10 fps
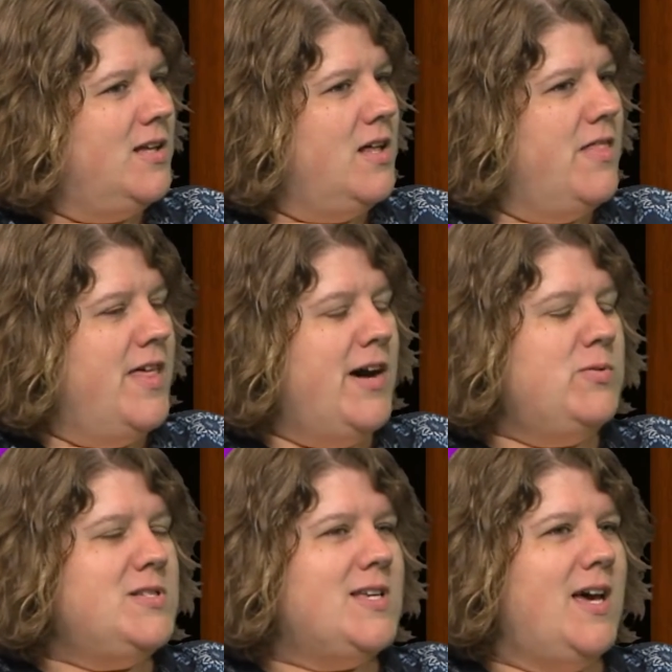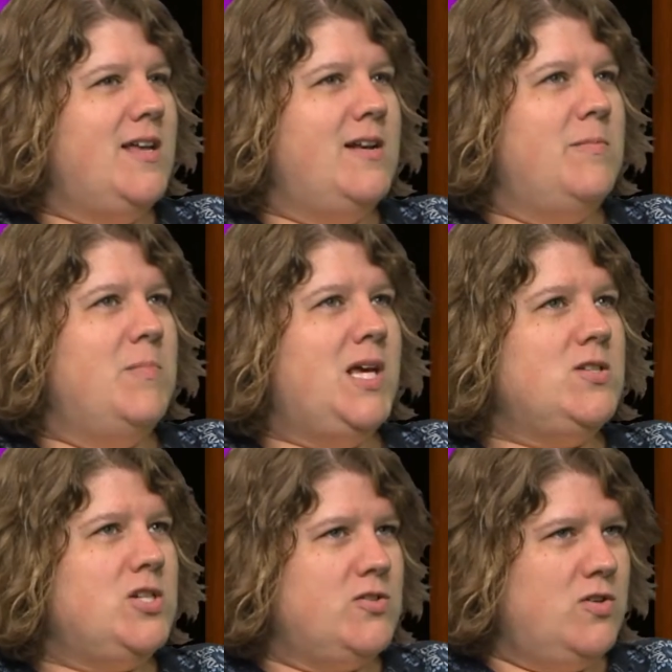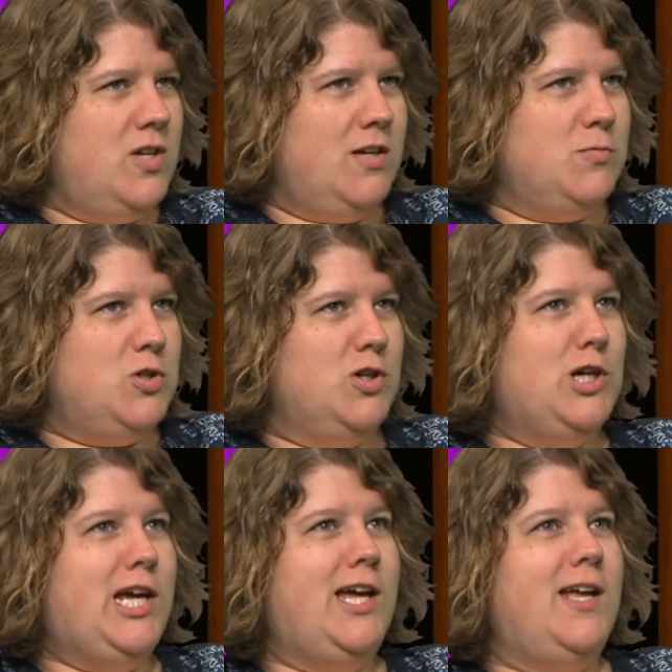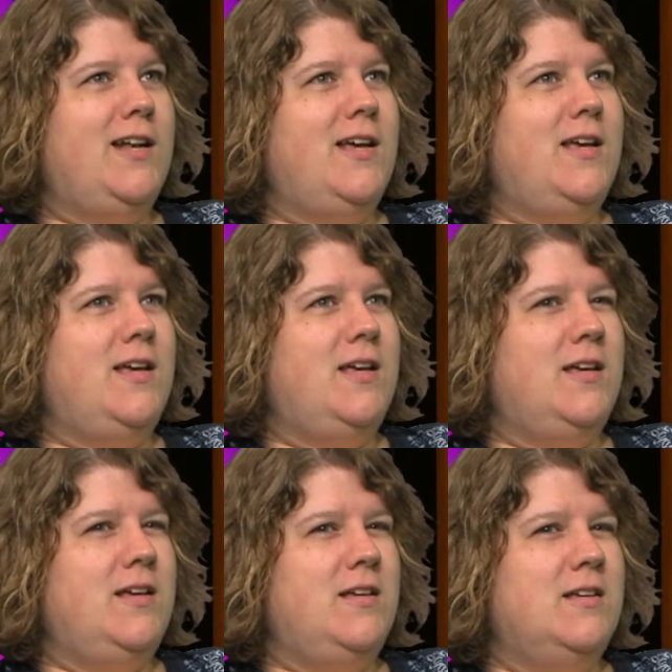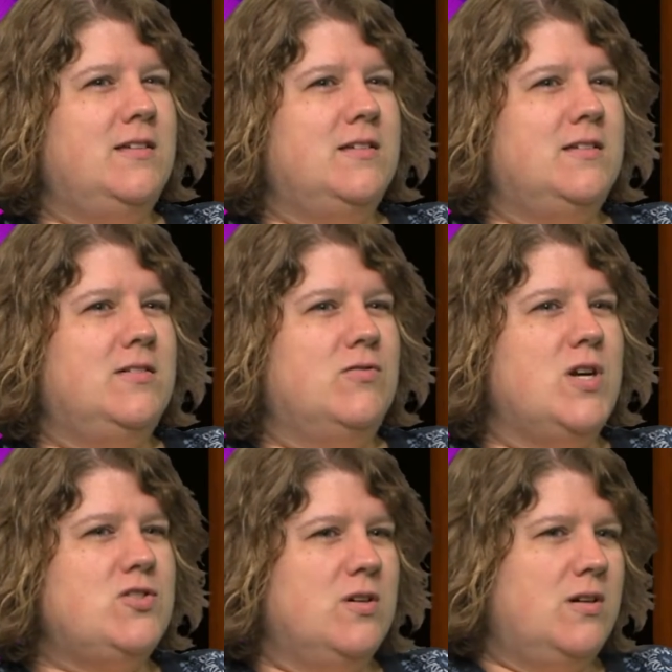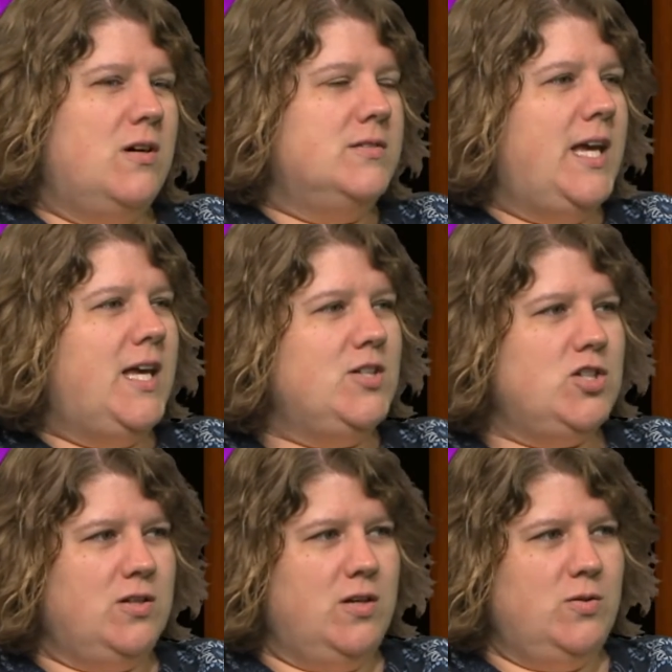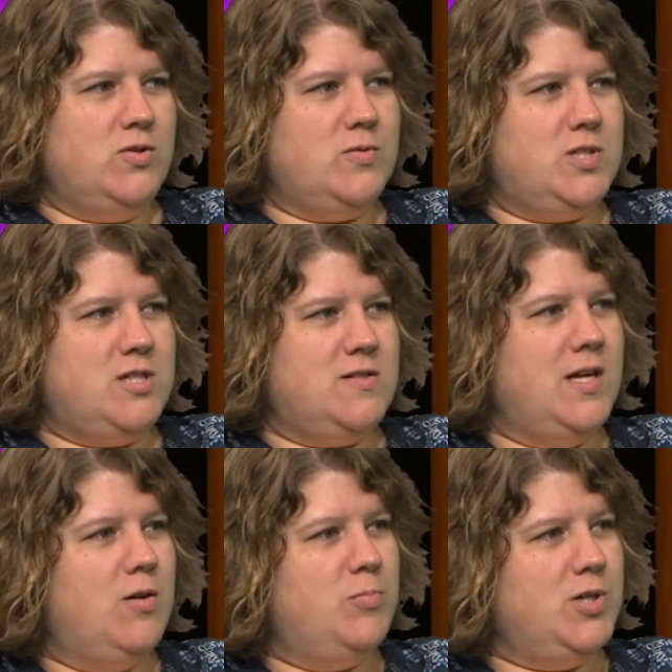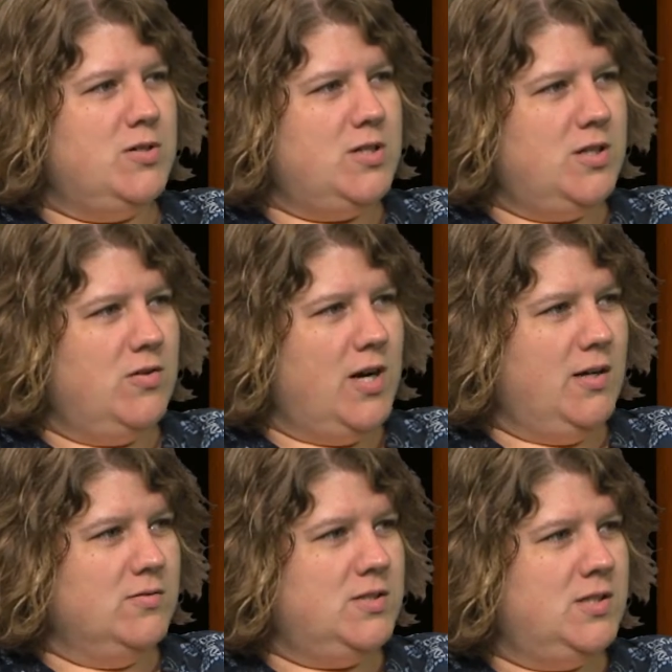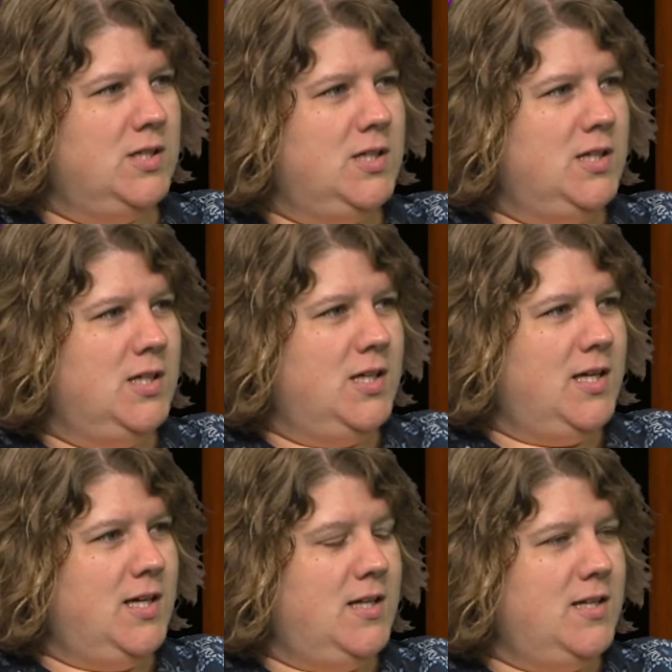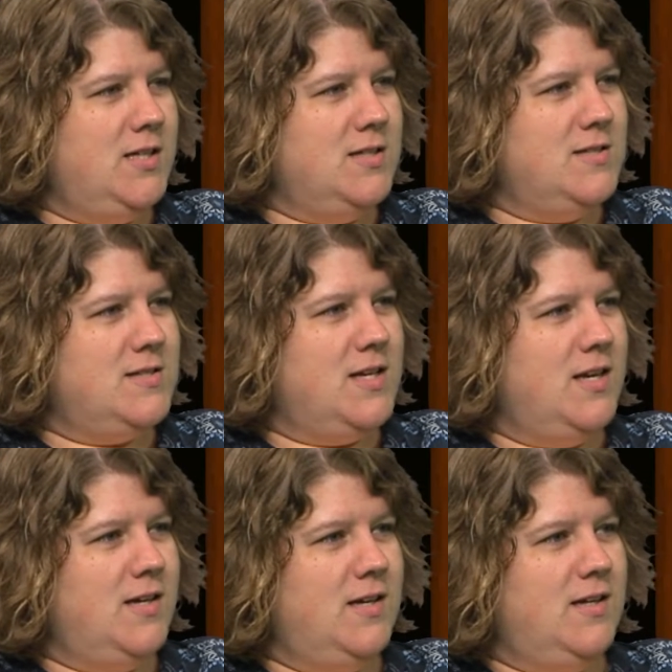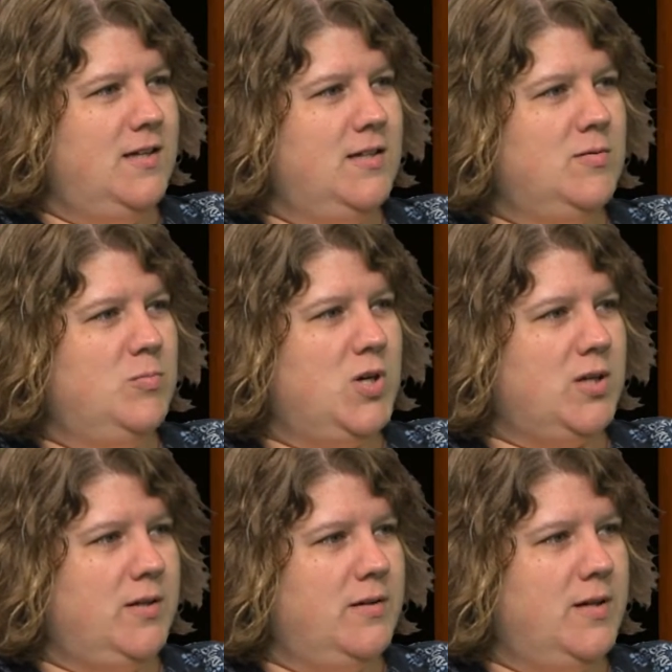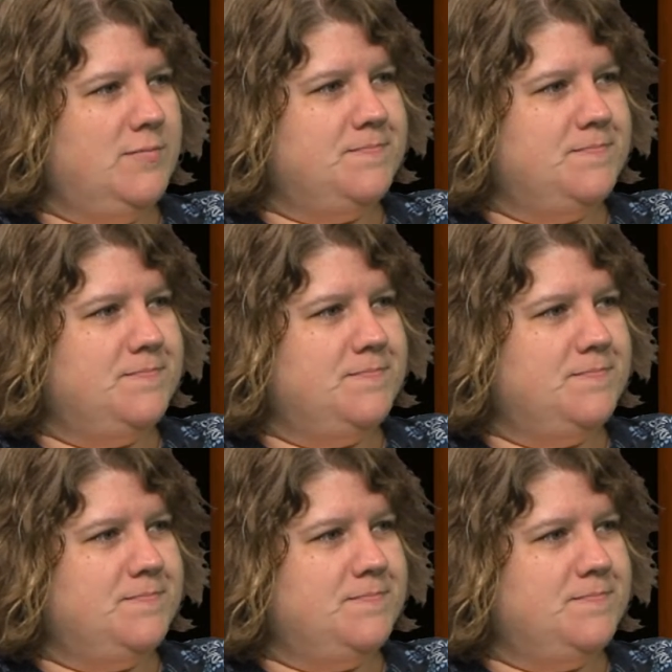That was in Manchester, New Hampshire, at a restaurant called Angelo's, which is now burned to the ground and is a parking lot.